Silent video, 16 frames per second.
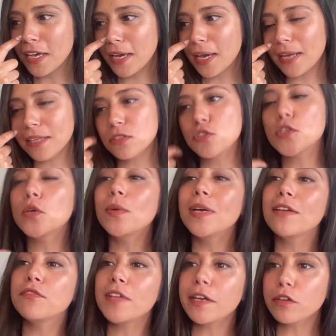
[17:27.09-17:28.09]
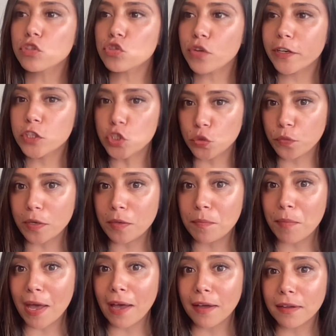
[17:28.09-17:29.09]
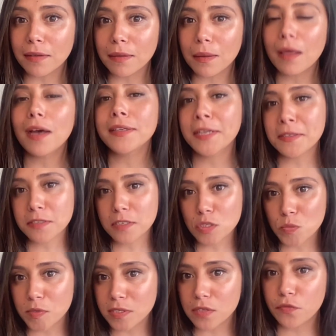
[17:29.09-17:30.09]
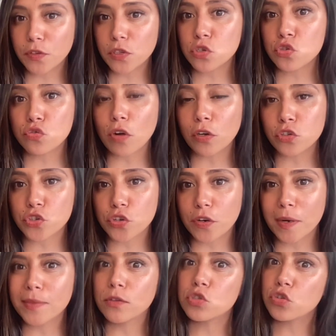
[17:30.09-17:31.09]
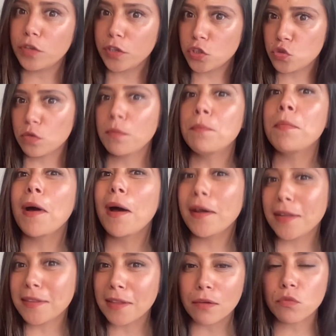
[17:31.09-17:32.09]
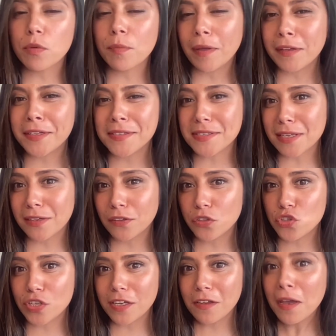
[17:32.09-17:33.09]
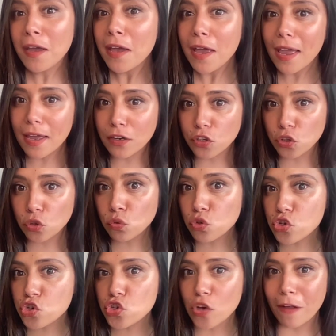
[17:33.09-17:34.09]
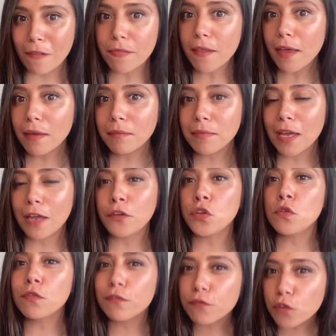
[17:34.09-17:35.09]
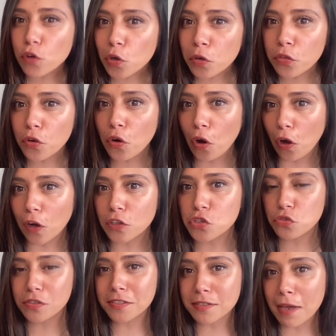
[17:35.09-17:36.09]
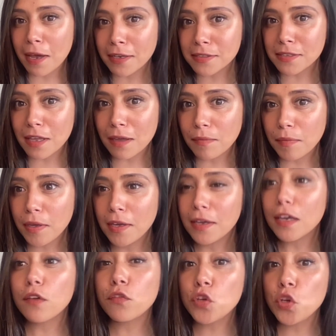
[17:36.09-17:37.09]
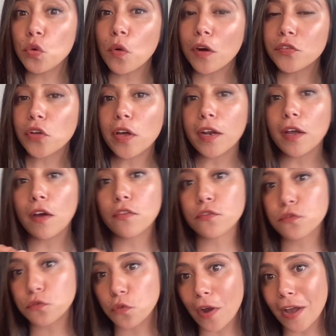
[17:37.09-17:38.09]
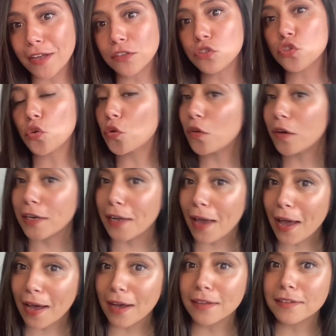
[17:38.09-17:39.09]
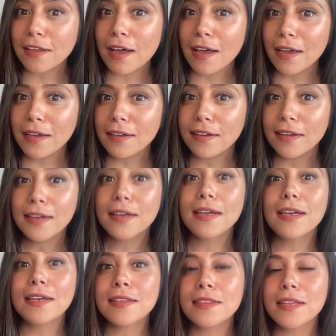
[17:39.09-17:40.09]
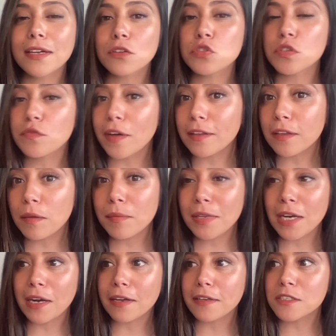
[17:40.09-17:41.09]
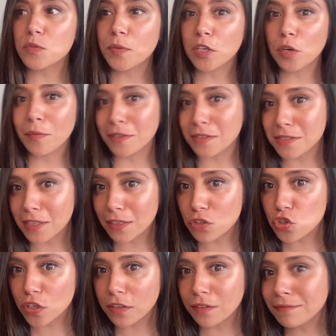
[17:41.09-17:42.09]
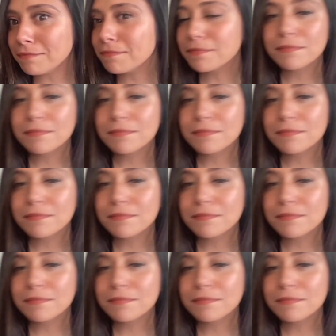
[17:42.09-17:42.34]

And so if they are trying to rebel against a specific structure and they're starting to embody that rebellious energy, and you shun them and you further ostracize them, if you are not a friend or an ally in their development and experimentation,